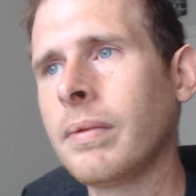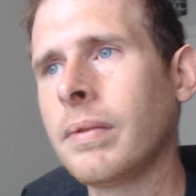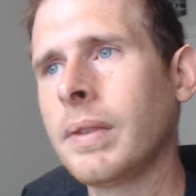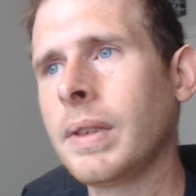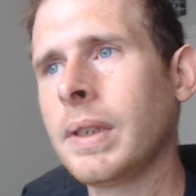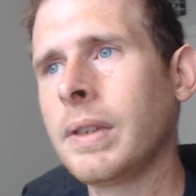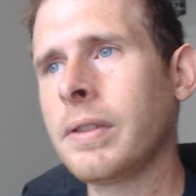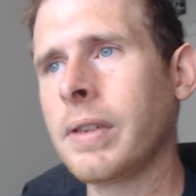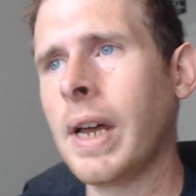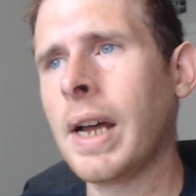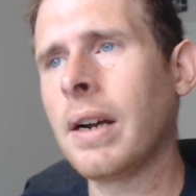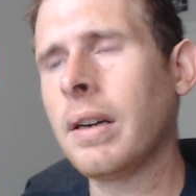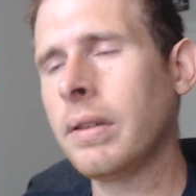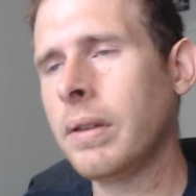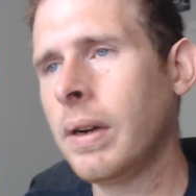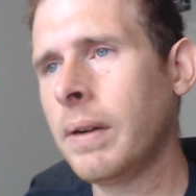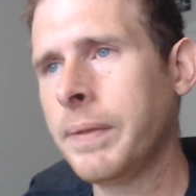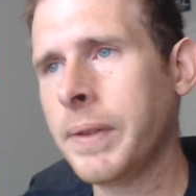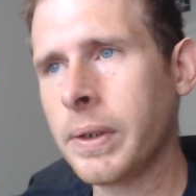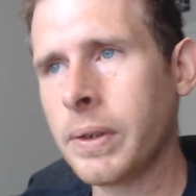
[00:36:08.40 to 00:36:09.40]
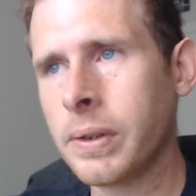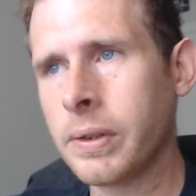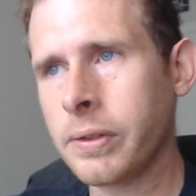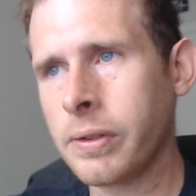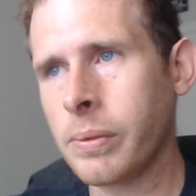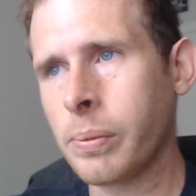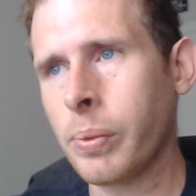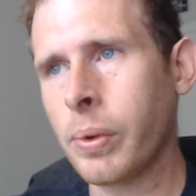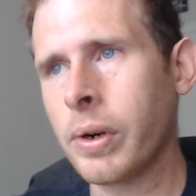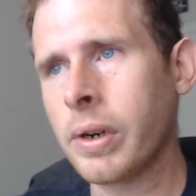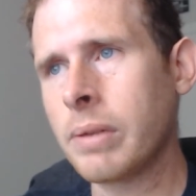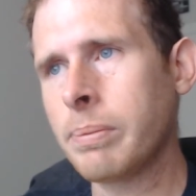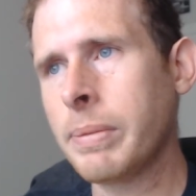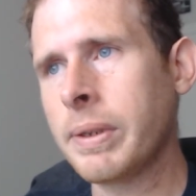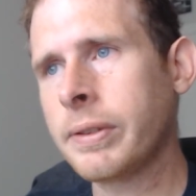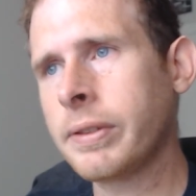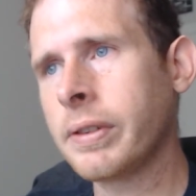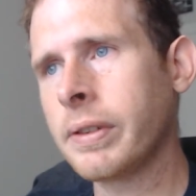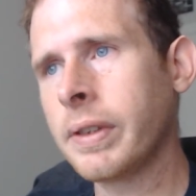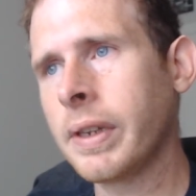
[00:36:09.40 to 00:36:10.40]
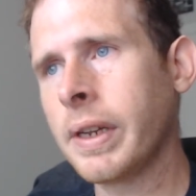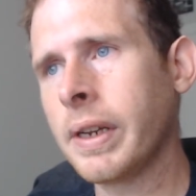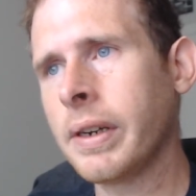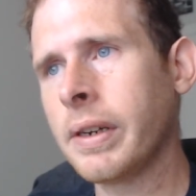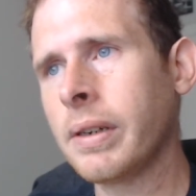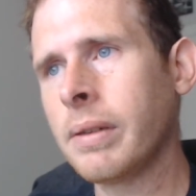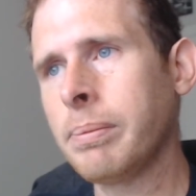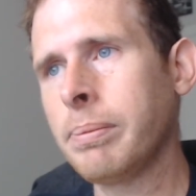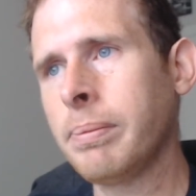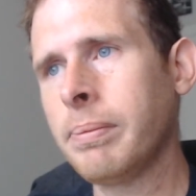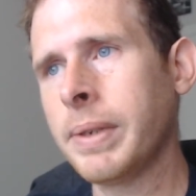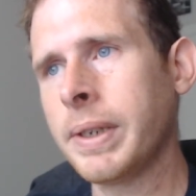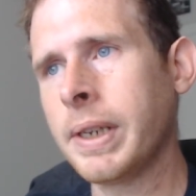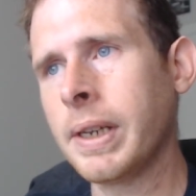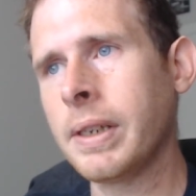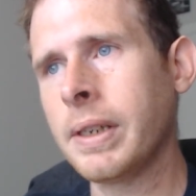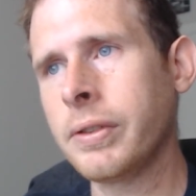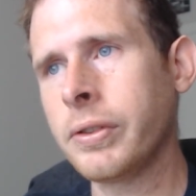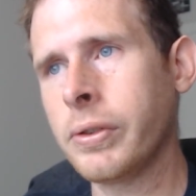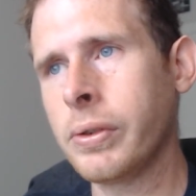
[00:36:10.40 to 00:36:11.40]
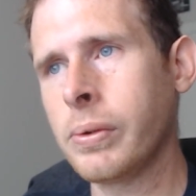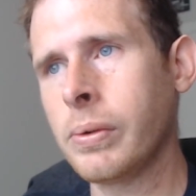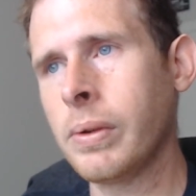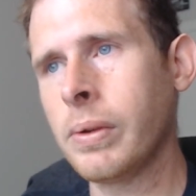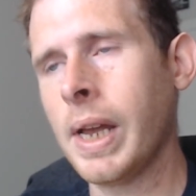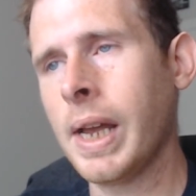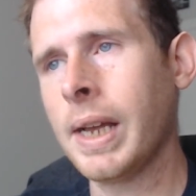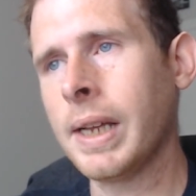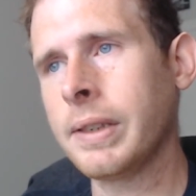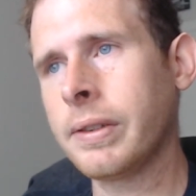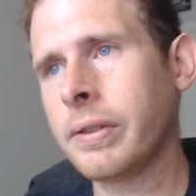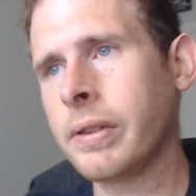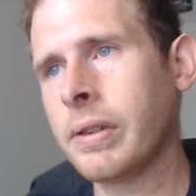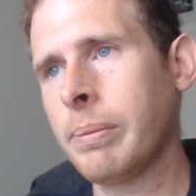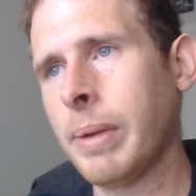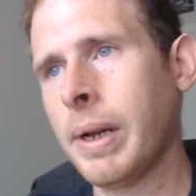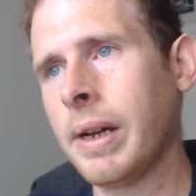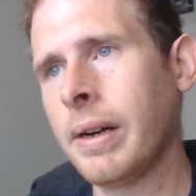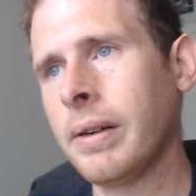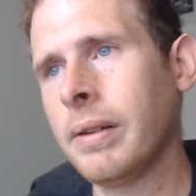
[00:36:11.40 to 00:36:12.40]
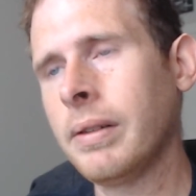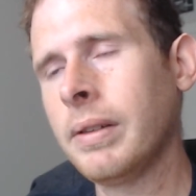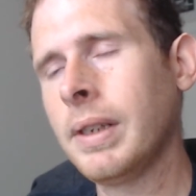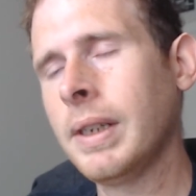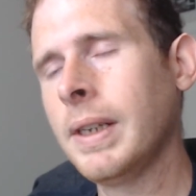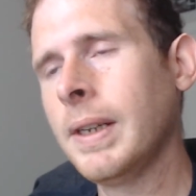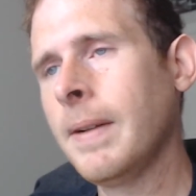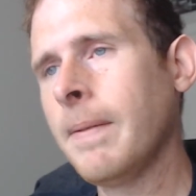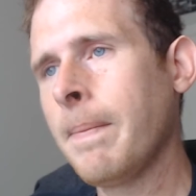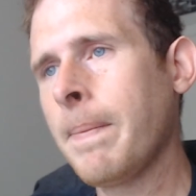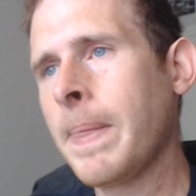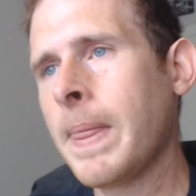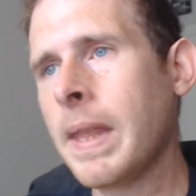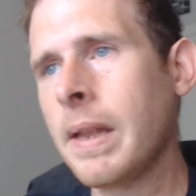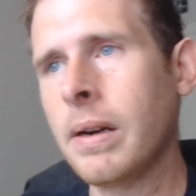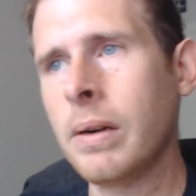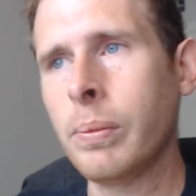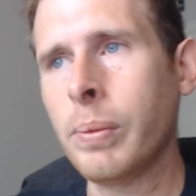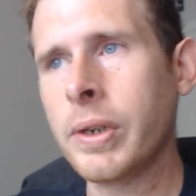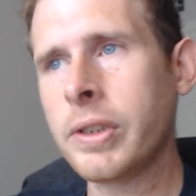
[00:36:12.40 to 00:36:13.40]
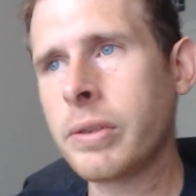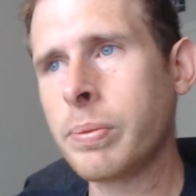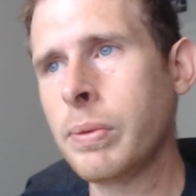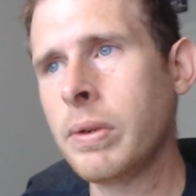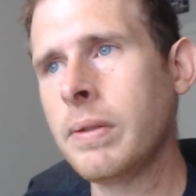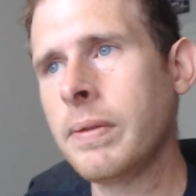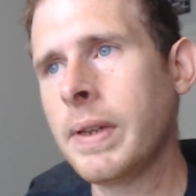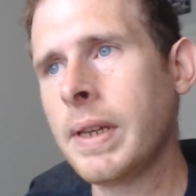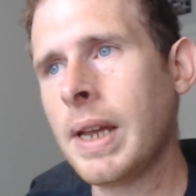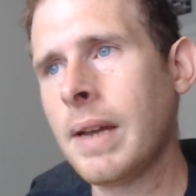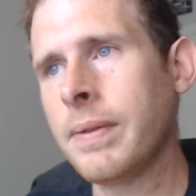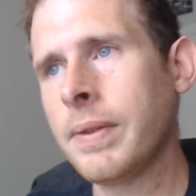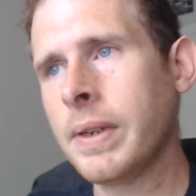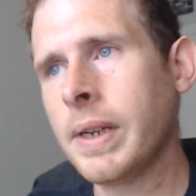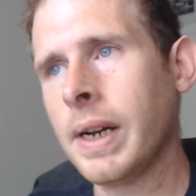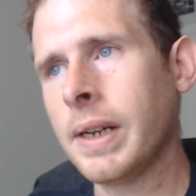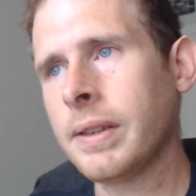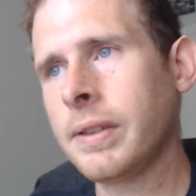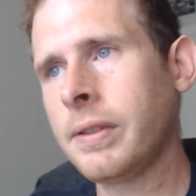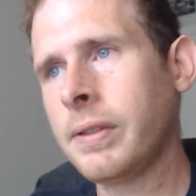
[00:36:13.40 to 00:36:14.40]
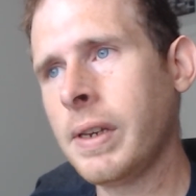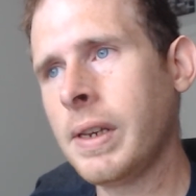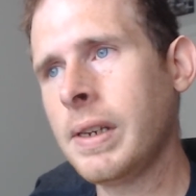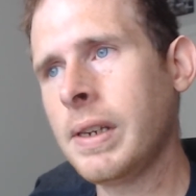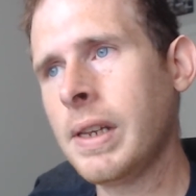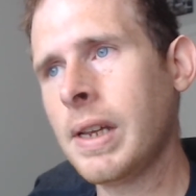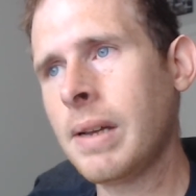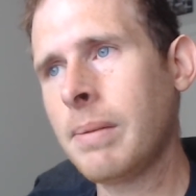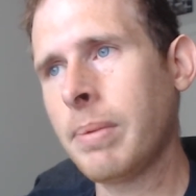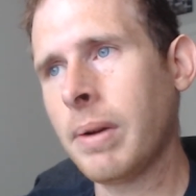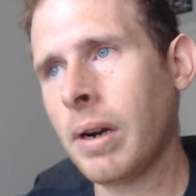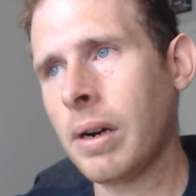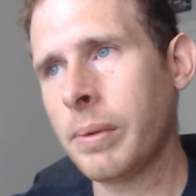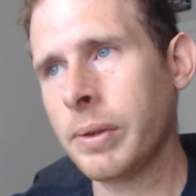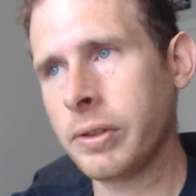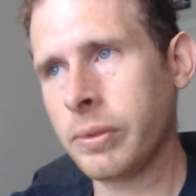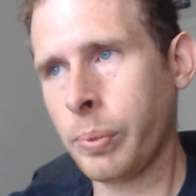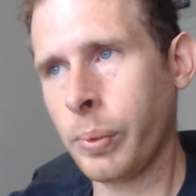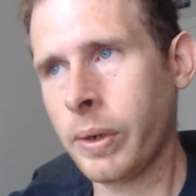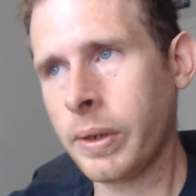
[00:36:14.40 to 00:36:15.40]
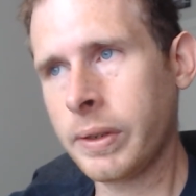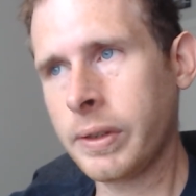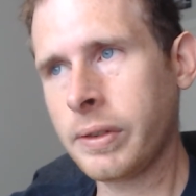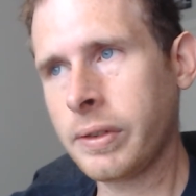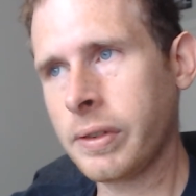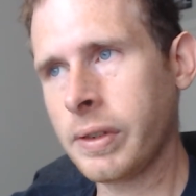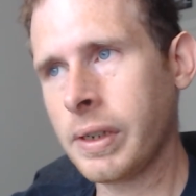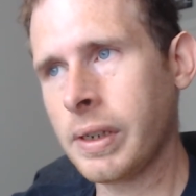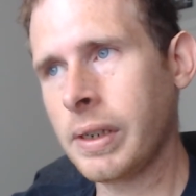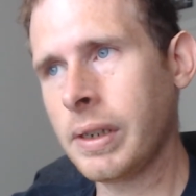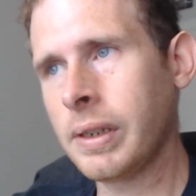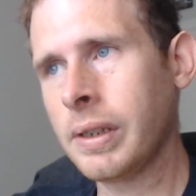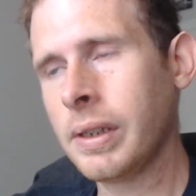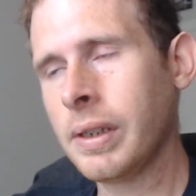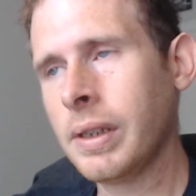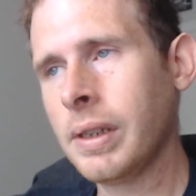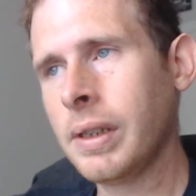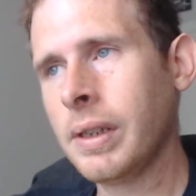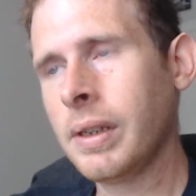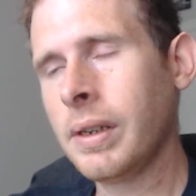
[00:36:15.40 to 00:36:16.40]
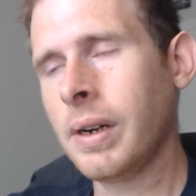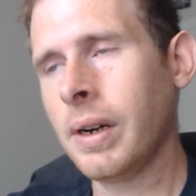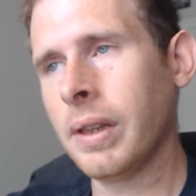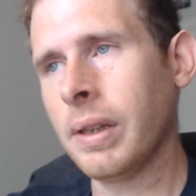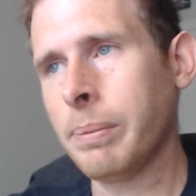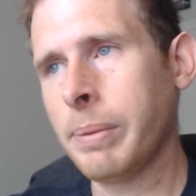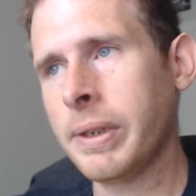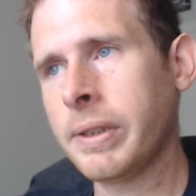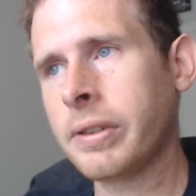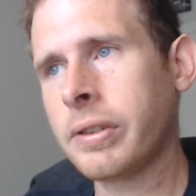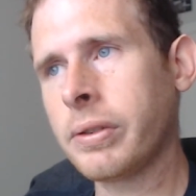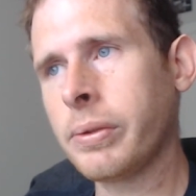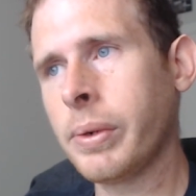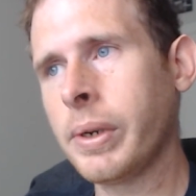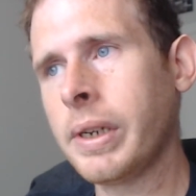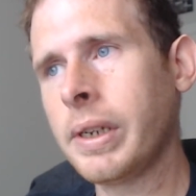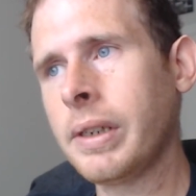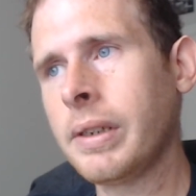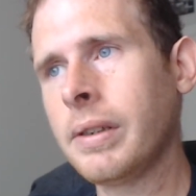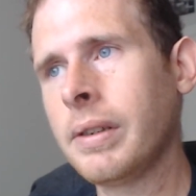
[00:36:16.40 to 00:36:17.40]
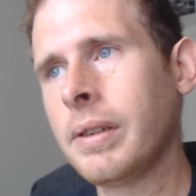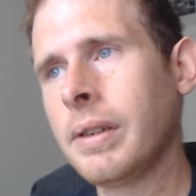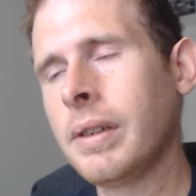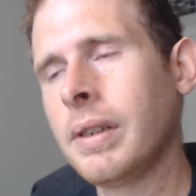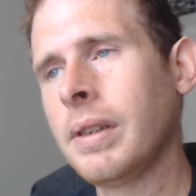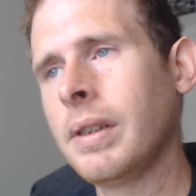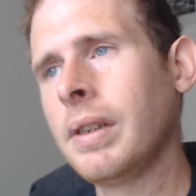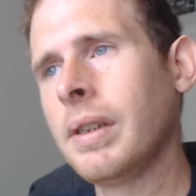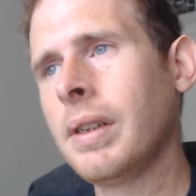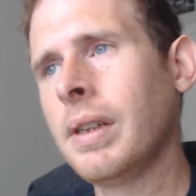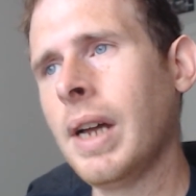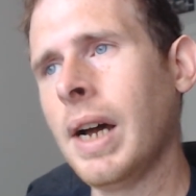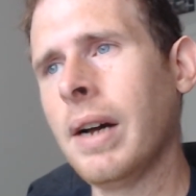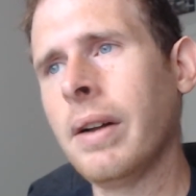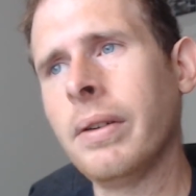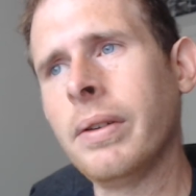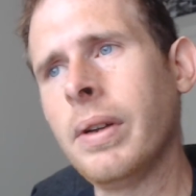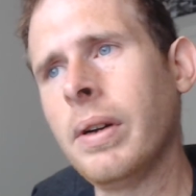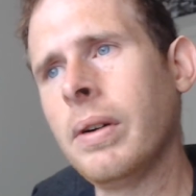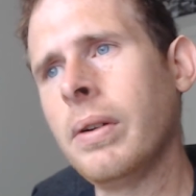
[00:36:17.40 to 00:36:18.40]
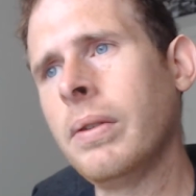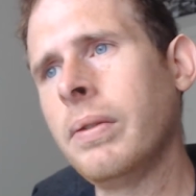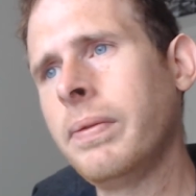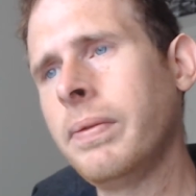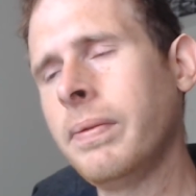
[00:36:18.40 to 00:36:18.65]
so I don't know if there's a word missing there because you ask about, you know, which movie have you not seen yet but always wanted to see on the big screen. I don't know if,